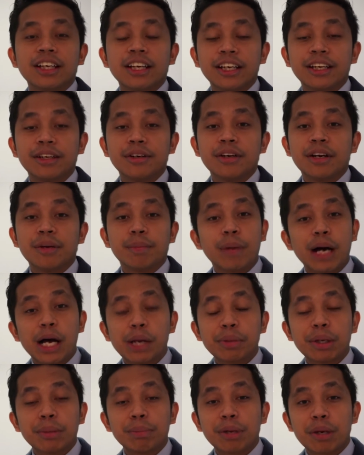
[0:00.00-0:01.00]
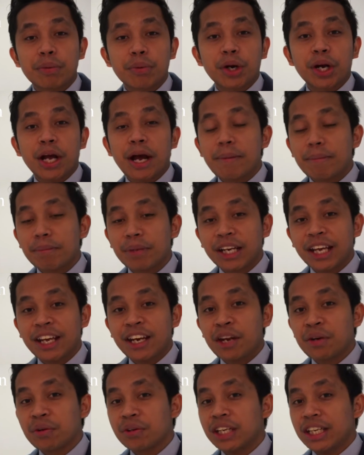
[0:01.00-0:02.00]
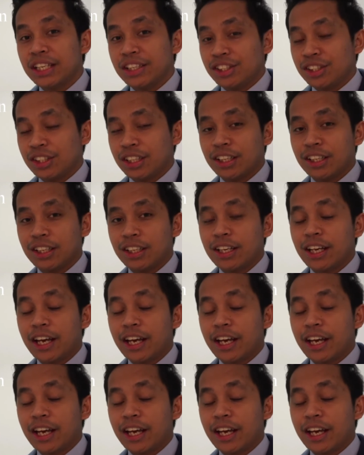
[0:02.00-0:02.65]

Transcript: in a pulp and paper company in Indonesia,